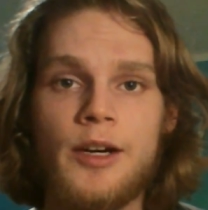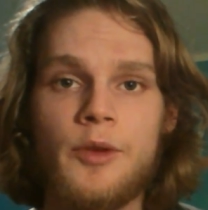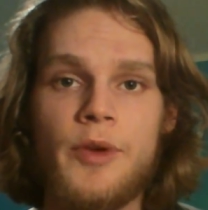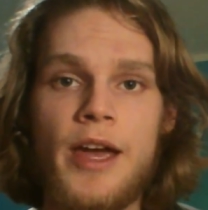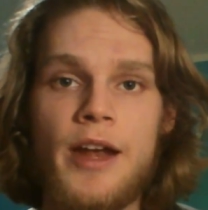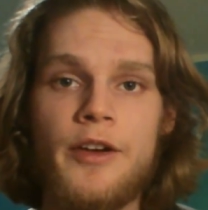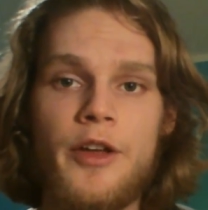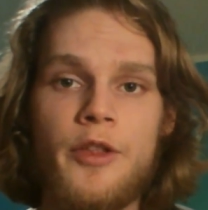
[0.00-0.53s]

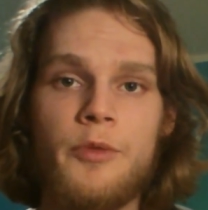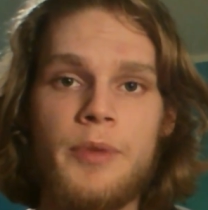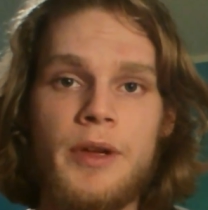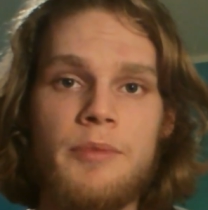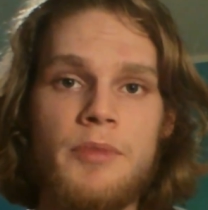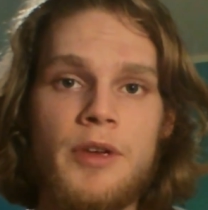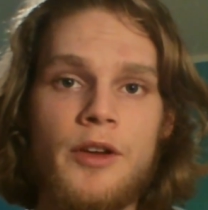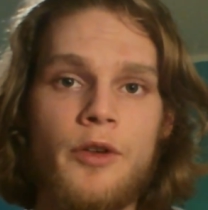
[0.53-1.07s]
We had another
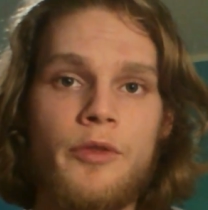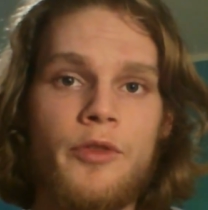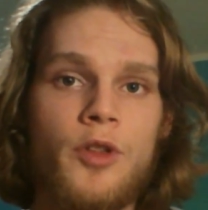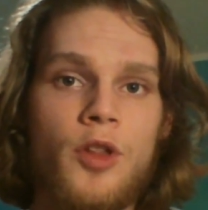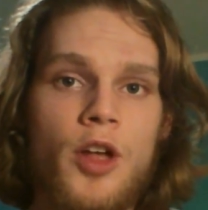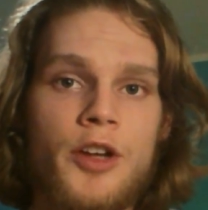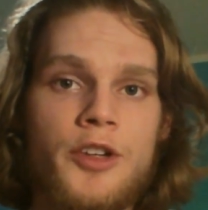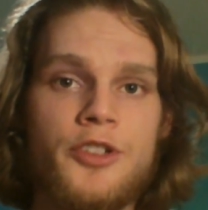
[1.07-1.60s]
big meal for
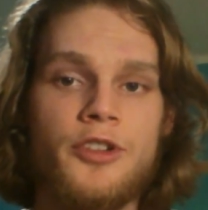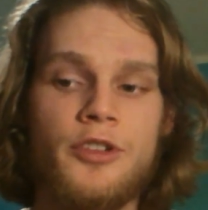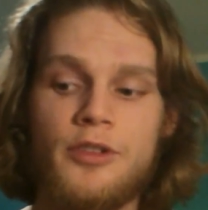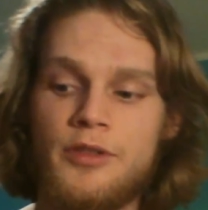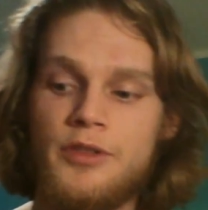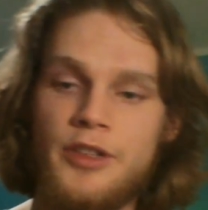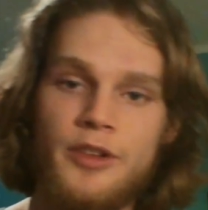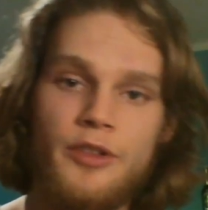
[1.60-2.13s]
lunch,
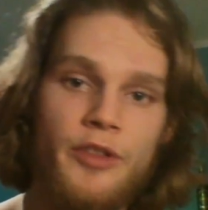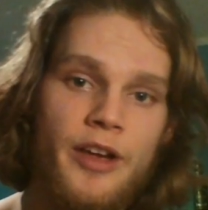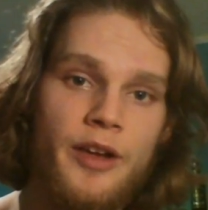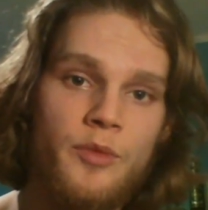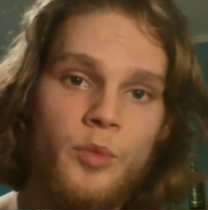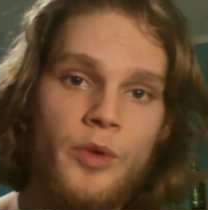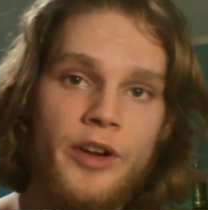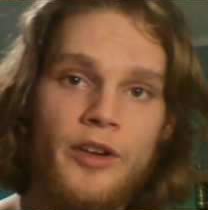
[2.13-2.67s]
or
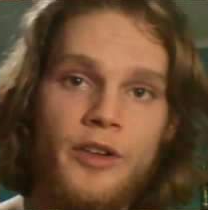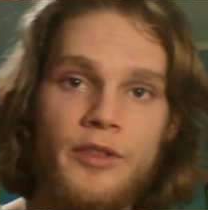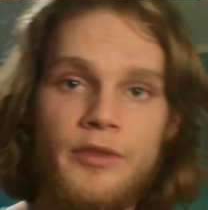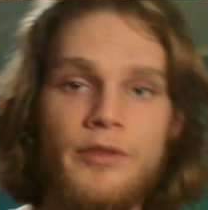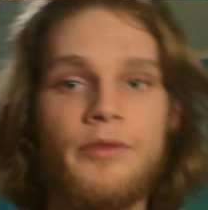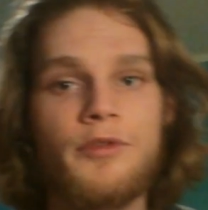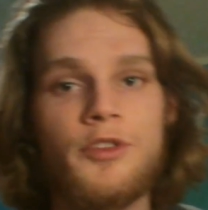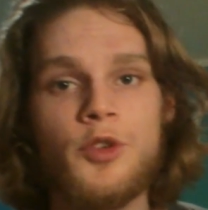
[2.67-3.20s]
that
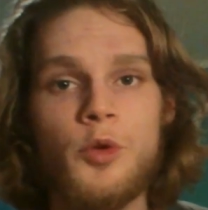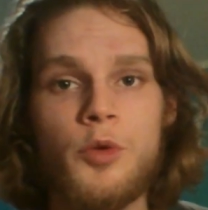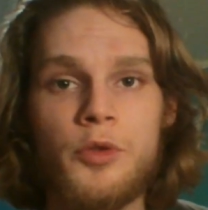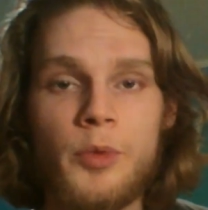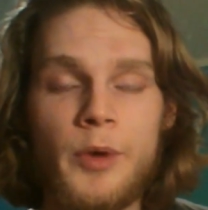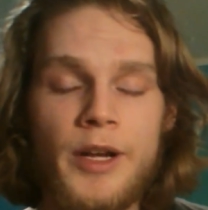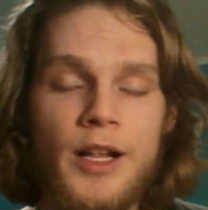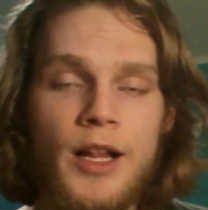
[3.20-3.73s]
weird 2,
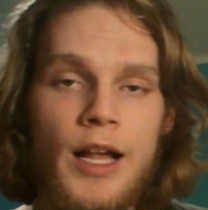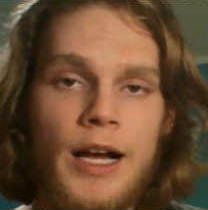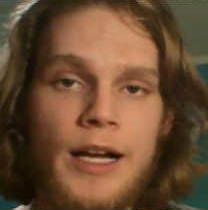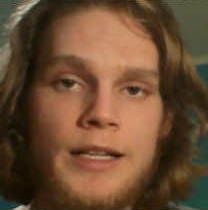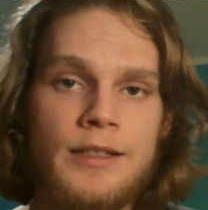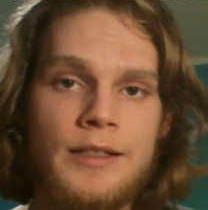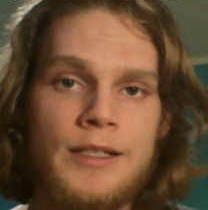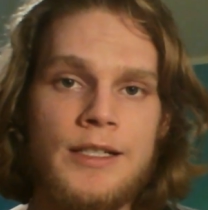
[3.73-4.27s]
3
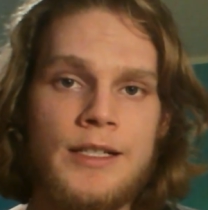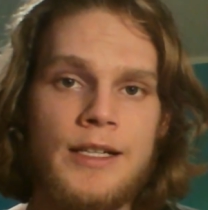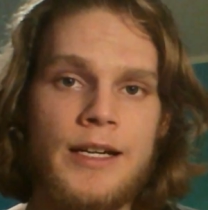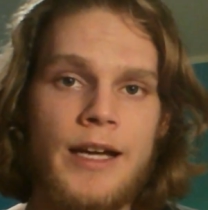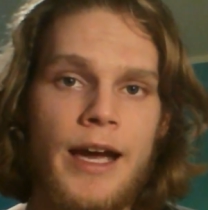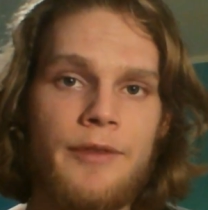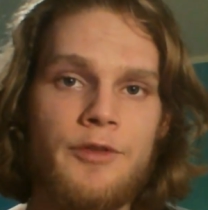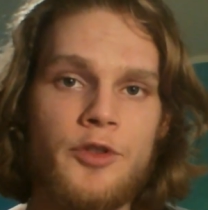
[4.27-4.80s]
o'clock
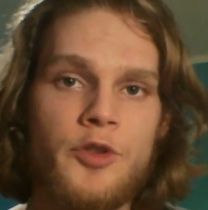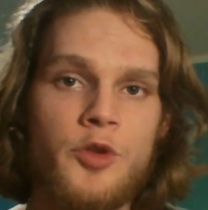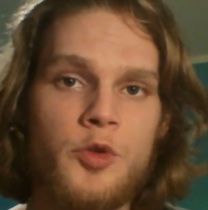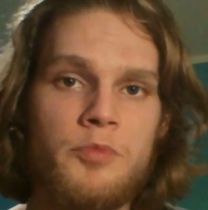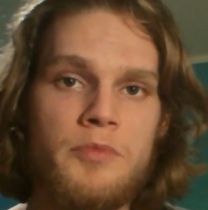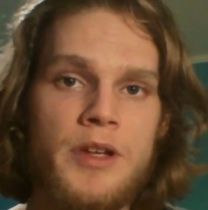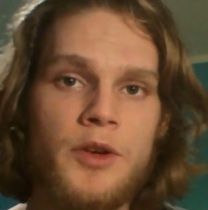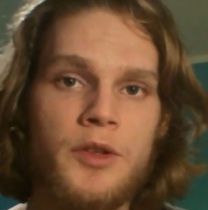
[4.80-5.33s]

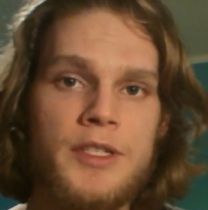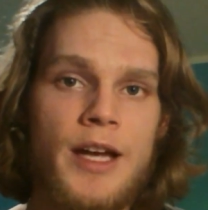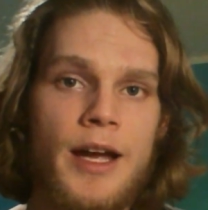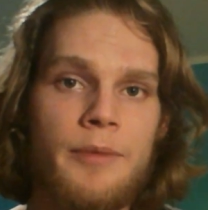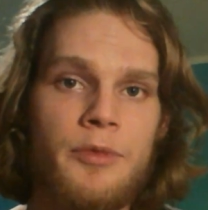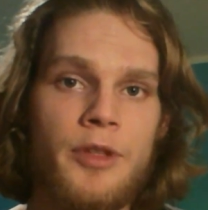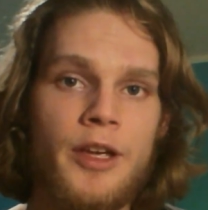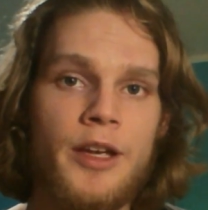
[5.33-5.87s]
afternoon meal
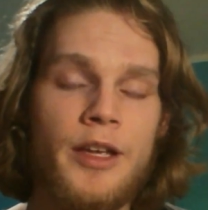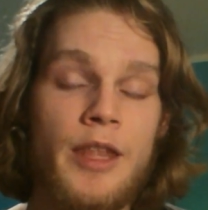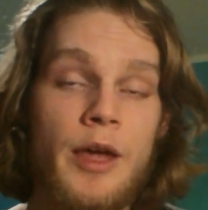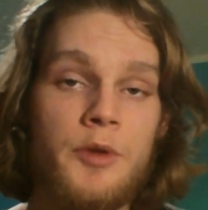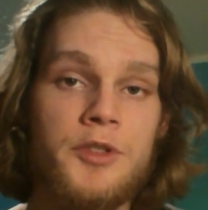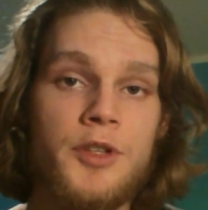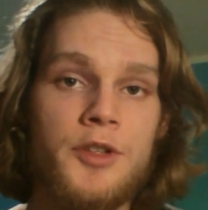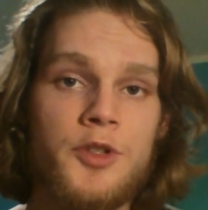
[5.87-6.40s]
type thing, and that
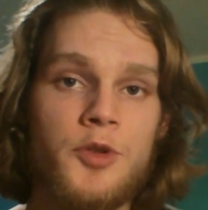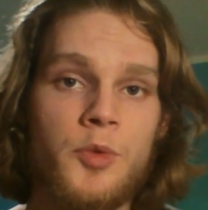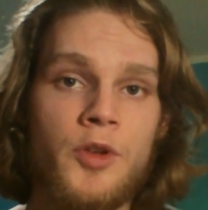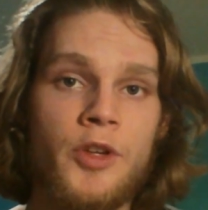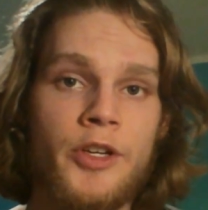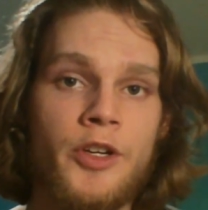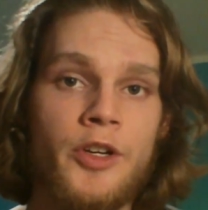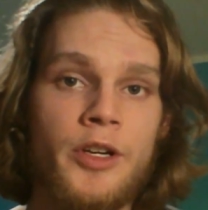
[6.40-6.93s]
was also
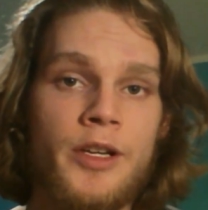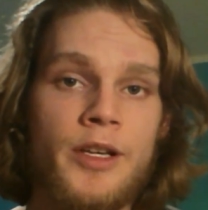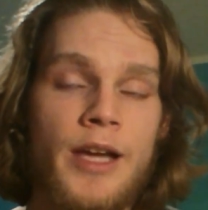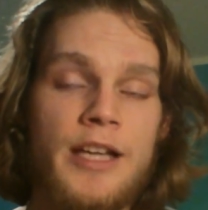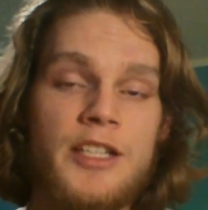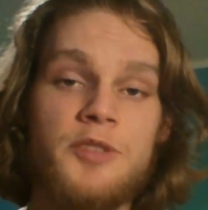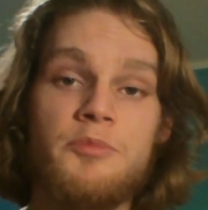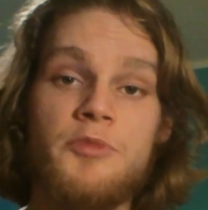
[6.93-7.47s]
really good.
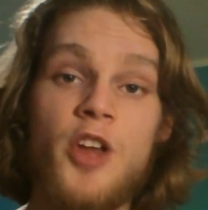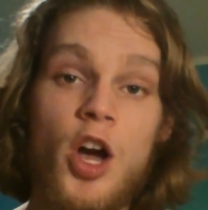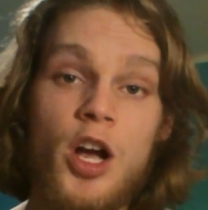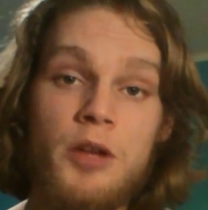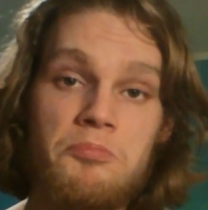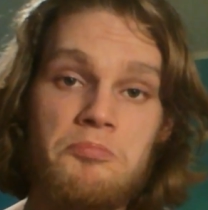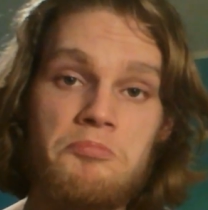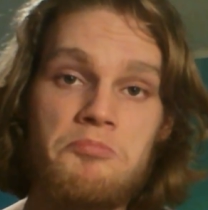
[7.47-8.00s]
Had some duck.